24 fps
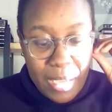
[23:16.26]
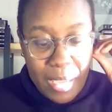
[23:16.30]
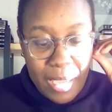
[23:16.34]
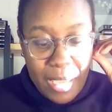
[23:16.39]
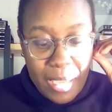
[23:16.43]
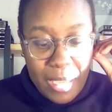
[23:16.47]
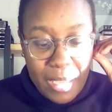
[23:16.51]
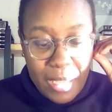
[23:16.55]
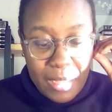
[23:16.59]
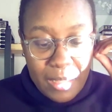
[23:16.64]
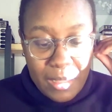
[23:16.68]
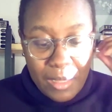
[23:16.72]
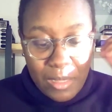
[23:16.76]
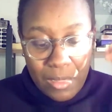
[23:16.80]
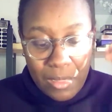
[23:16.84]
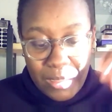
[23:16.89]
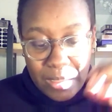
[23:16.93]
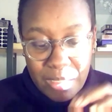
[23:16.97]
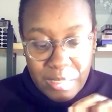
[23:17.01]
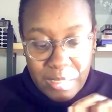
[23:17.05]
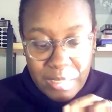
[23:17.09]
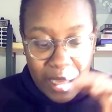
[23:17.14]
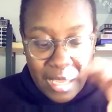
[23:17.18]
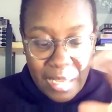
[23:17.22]
and
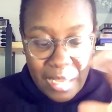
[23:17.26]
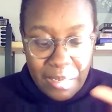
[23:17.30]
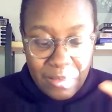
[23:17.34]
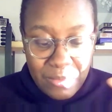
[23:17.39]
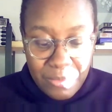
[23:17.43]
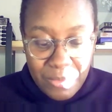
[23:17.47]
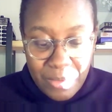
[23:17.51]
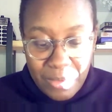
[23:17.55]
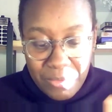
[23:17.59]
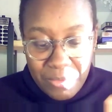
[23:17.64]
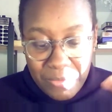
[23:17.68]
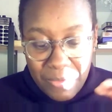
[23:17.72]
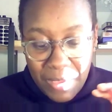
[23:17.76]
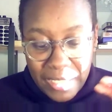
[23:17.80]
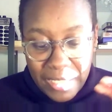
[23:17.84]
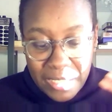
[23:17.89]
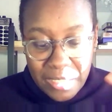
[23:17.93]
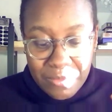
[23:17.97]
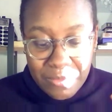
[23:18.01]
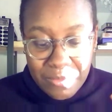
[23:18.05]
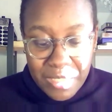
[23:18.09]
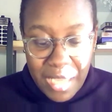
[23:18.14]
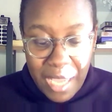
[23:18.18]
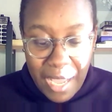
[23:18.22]
these kind of
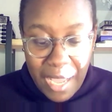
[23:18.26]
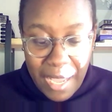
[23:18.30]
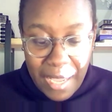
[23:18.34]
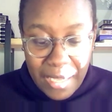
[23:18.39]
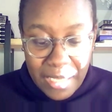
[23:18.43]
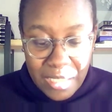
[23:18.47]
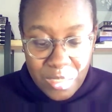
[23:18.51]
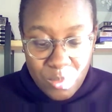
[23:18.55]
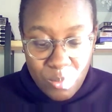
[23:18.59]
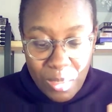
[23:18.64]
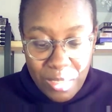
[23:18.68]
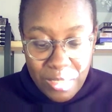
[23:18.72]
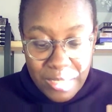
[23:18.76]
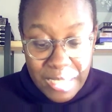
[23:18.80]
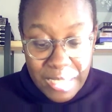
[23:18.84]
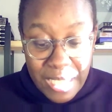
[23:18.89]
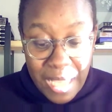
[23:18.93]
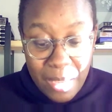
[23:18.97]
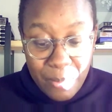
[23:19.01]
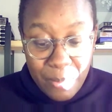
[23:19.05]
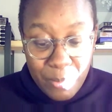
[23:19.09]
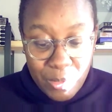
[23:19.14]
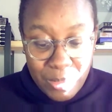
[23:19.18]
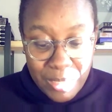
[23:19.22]
effective ties while
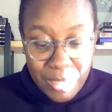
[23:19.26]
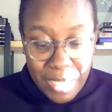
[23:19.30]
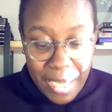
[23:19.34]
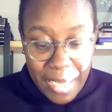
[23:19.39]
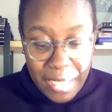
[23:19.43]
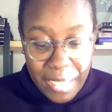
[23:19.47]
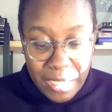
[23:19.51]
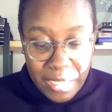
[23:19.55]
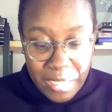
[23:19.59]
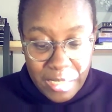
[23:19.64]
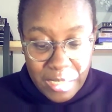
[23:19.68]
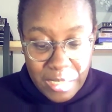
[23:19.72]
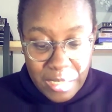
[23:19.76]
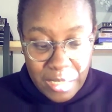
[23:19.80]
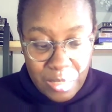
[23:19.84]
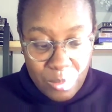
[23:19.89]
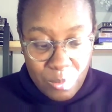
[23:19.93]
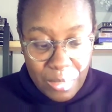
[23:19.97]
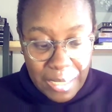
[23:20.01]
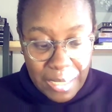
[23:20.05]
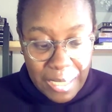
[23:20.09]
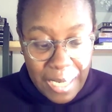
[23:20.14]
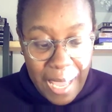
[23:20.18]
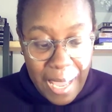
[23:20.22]
simultaneously
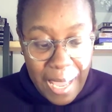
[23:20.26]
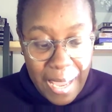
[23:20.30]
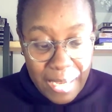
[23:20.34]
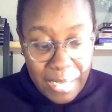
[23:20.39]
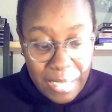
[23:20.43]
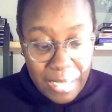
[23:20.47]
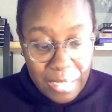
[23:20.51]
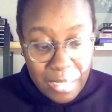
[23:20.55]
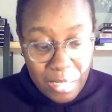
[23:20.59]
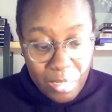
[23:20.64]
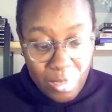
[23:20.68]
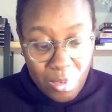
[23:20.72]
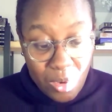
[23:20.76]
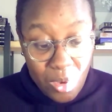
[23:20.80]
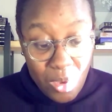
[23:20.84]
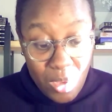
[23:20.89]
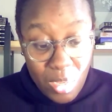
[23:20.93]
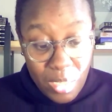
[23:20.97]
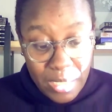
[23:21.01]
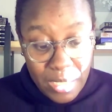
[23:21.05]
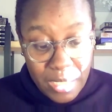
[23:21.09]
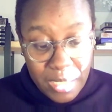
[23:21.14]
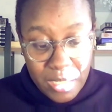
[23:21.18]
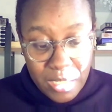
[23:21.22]
relying
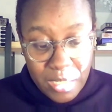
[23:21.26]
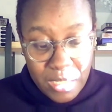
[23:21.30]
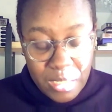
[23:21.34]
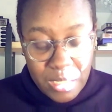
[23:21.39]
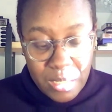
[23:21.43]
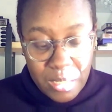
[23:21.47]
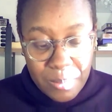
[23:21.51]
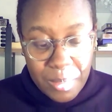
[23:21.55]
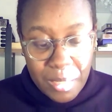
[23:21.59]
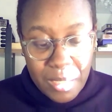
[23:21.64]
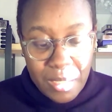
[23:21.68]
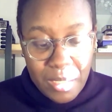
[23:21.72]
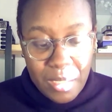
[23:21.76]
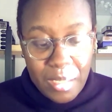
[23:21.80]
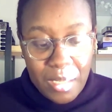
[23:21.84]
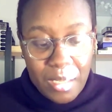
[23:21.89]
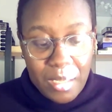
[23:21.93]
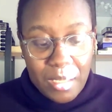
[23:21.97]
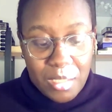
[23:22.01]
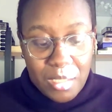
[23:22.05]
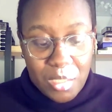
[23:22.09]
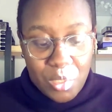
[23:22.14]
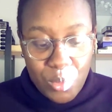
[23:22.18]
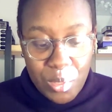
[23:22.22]
on kinship
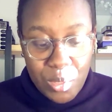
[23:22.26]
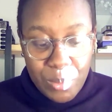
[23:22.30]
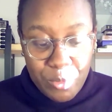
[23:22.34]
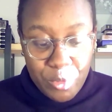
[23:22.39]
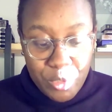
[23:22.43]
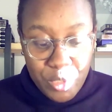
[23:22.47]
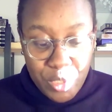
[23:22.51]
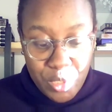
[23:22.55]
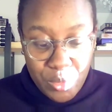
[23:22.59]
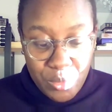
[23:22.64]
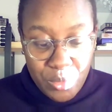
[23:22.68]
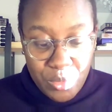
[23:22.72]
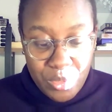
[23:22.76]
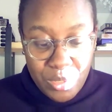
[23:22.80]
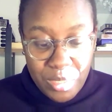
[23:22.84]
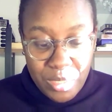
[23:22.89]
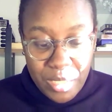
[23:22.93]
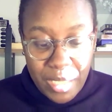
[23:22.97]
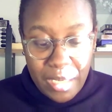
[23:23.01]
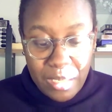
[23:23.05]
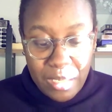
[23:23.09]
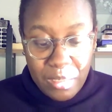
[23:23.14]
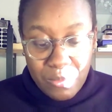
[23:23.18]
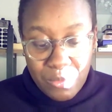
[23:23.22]
to reproduce
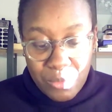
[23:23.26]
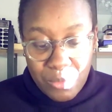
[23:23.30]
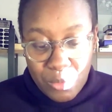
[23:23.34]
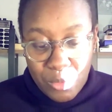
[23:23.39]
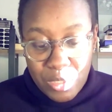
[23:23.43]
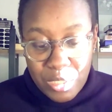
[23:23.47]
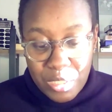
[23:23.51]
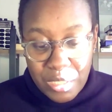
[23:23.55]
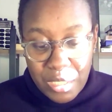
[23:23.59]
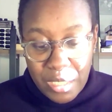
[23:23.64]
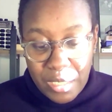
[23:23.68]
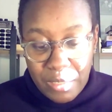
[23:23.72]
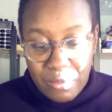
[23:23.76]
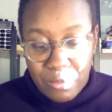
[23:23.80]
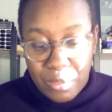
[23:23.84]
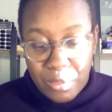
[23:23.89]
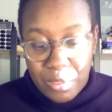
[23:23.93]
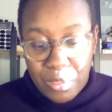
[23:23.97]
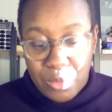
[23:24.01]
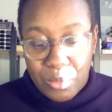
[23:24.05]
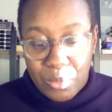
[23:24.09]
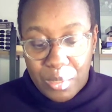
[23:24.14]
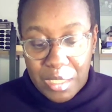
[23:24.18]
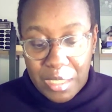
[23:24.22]
and enforce slavery
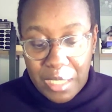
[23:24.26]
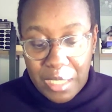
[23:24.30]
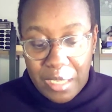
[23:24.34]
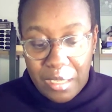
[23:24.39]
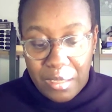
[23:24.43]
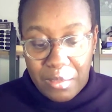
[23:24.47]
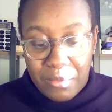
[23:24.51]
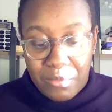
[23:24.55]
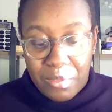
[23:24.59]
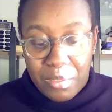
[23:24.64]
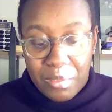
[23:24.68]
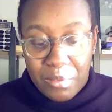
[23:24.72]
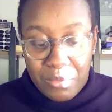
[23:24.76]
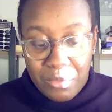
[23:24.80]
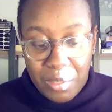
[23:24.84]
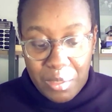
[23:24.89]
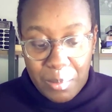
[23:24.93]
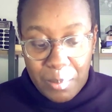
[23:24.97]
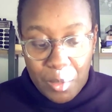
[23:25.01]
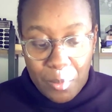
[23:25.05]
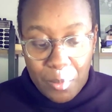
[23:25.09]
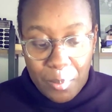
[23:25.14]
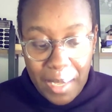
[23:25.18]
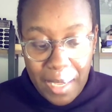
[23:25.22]
through enslaved
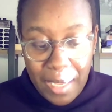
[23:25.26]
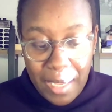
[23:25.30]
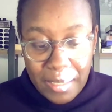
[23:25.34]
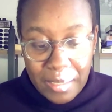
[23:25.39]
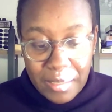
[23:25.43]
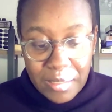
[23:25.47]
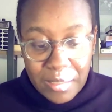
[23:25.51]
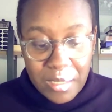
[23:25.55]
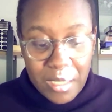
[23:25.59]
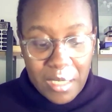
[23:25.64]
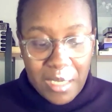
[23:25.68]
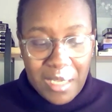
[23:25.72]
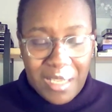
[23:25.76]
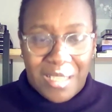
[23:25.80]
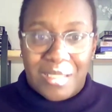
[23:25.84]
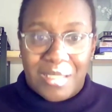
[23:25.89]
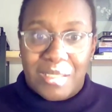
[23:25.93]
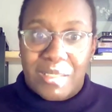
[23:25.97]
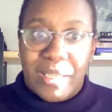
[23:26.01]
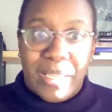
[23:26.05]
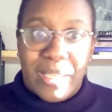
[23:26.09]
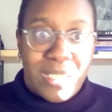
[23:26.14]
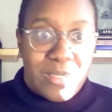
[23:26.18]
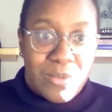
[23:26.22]
female bodies.
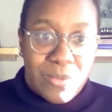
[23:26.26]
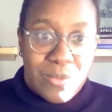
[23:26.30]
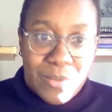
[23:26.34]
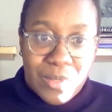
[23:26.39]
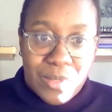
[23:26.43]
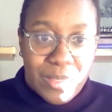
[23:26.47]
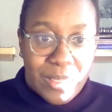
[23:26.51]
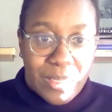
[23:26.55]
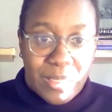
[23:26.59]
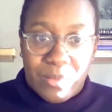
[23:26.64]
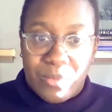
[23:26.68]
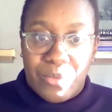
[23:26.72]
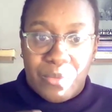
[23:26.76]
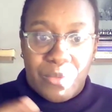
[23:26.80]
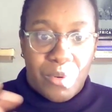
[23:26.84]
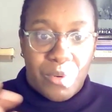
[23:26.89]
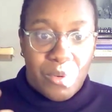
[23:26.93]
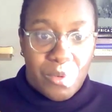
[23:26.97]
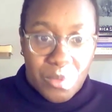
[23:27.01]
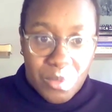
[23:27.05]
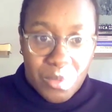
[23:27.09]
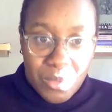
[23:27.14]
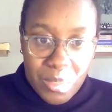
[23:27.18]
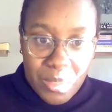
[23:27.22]
That's
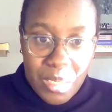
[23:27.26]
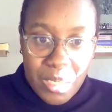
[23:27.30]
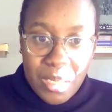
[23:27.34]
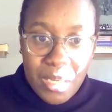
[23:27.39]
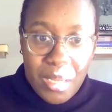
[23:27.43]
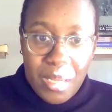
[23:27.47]
full.